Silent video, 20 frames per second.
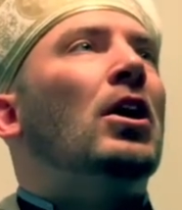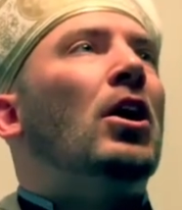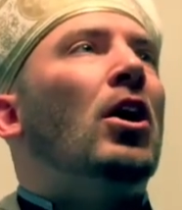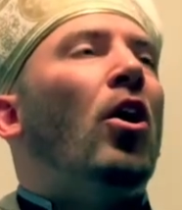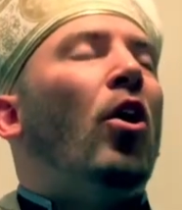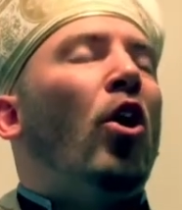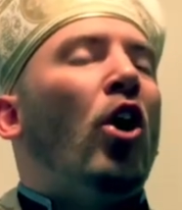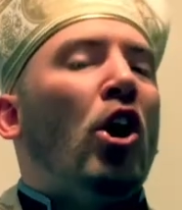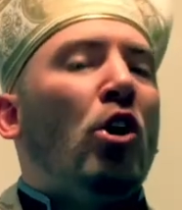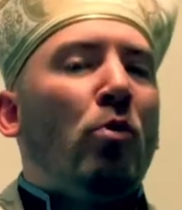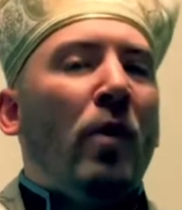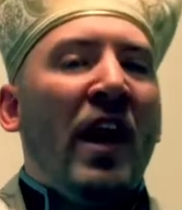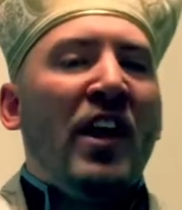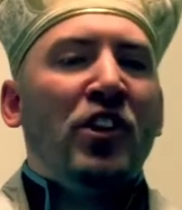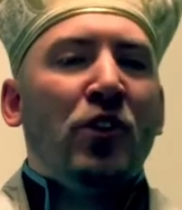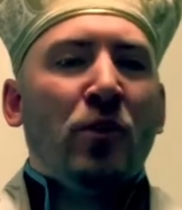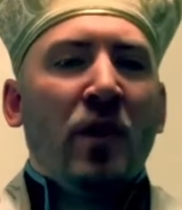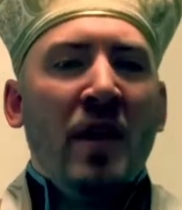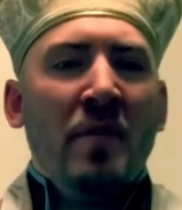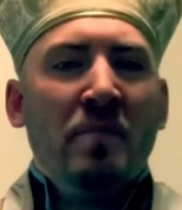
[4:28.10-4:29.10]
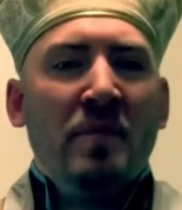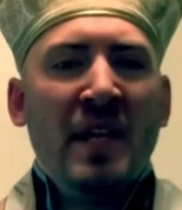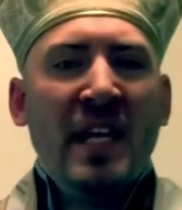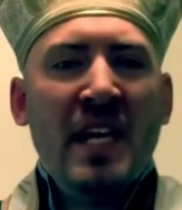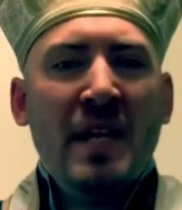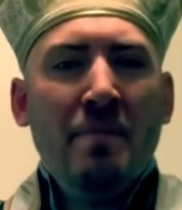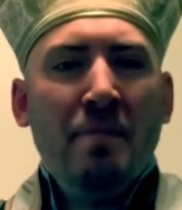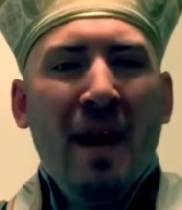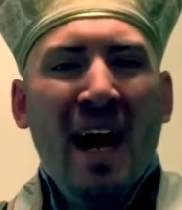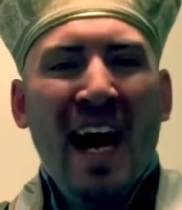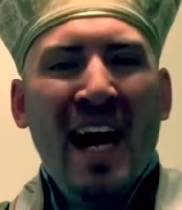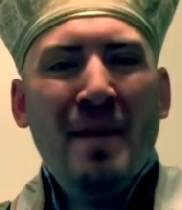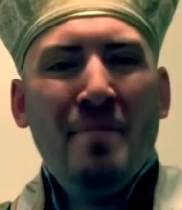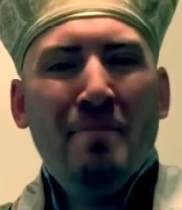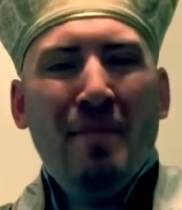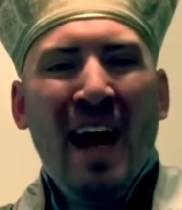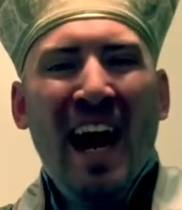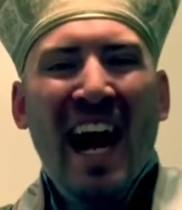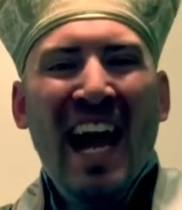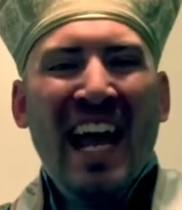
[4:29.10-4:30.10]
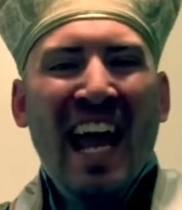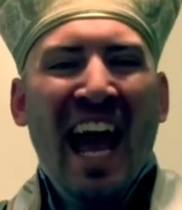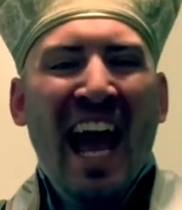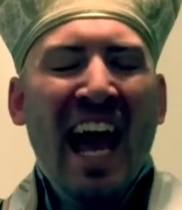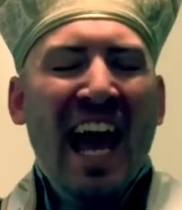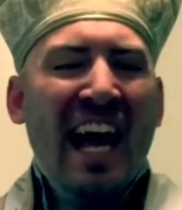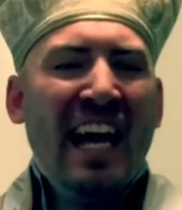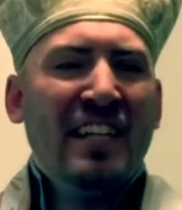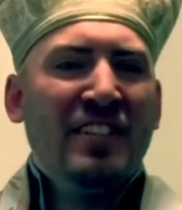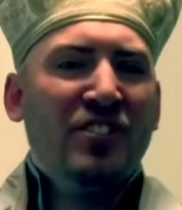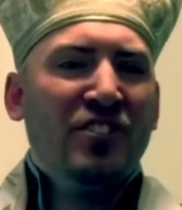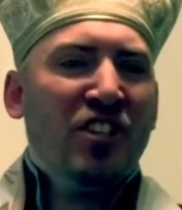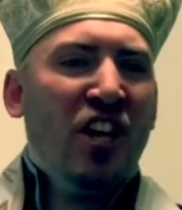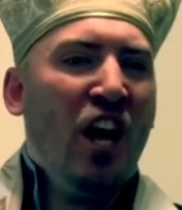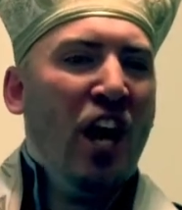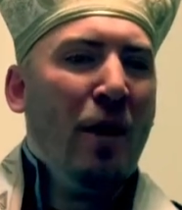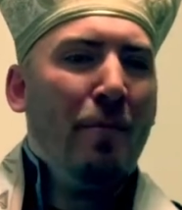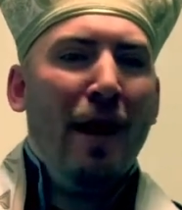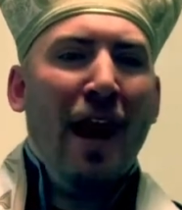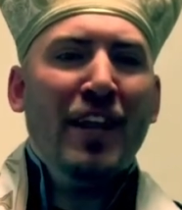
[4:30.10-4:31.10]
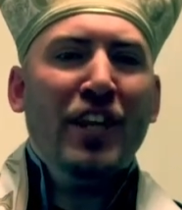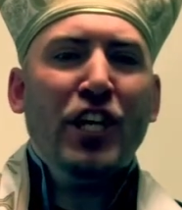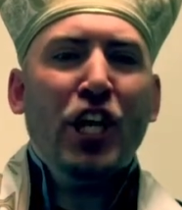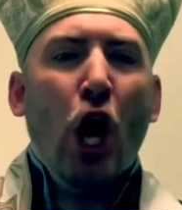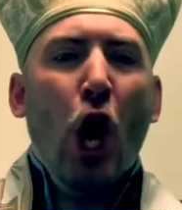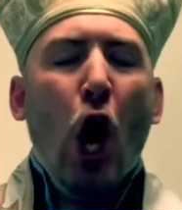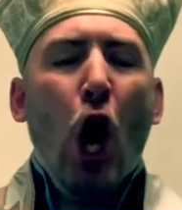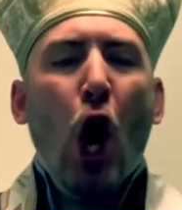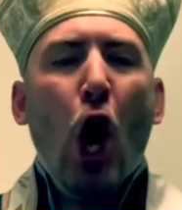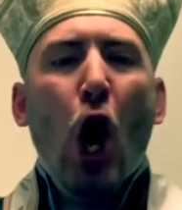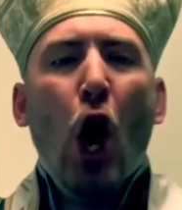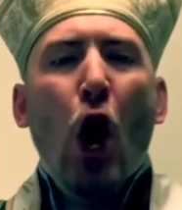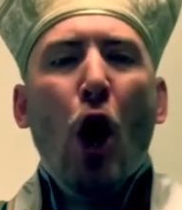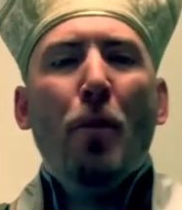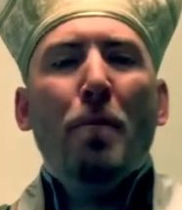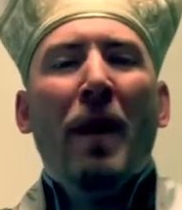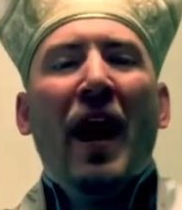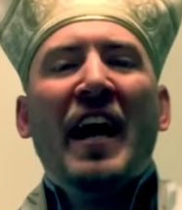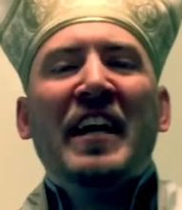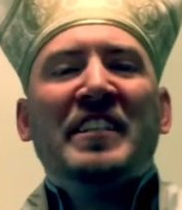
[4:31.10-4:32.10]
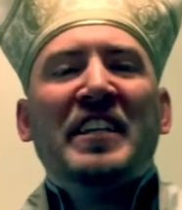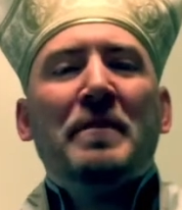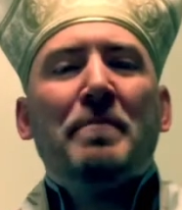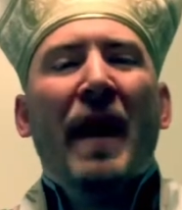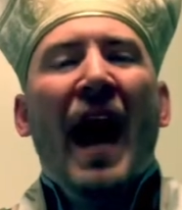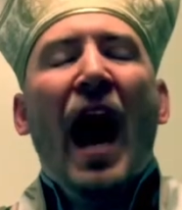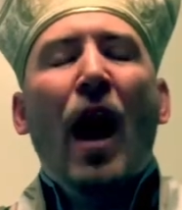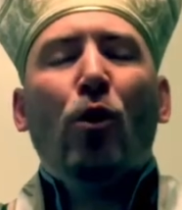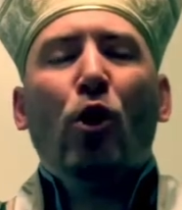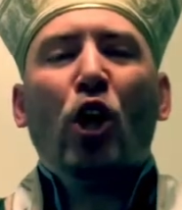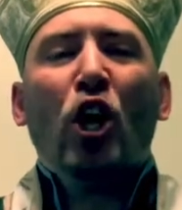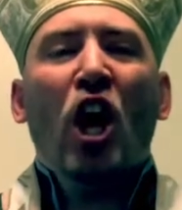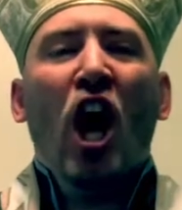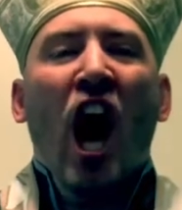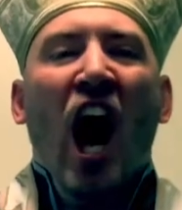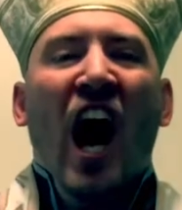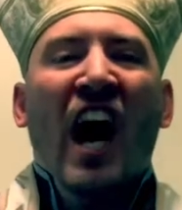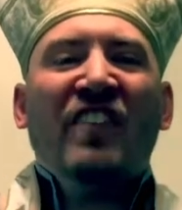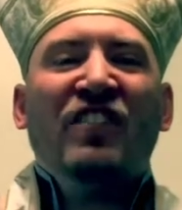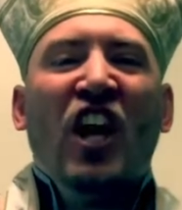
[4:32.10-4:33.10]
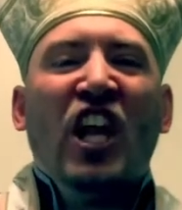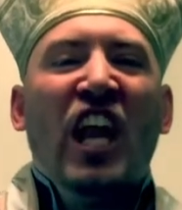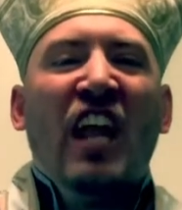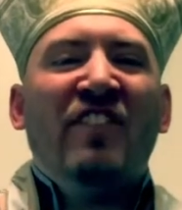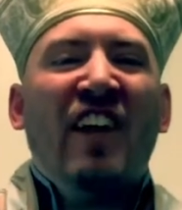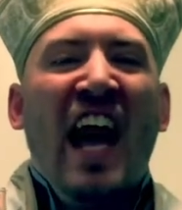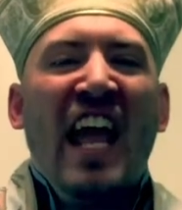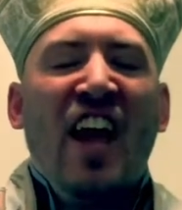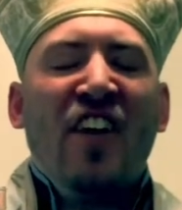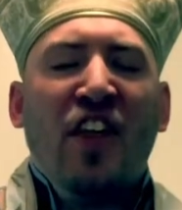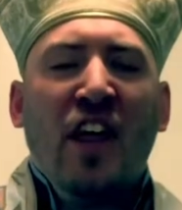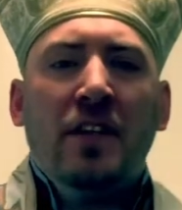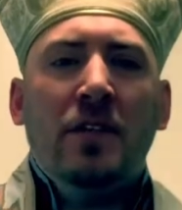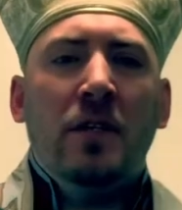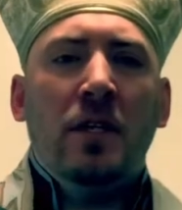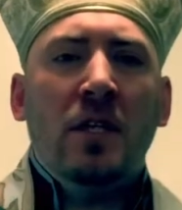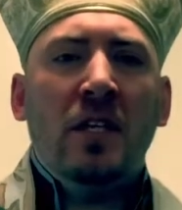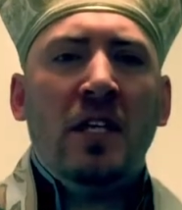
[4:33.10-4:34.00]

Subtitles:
or whether it be by my hands, by the almighty power of the Leviathan,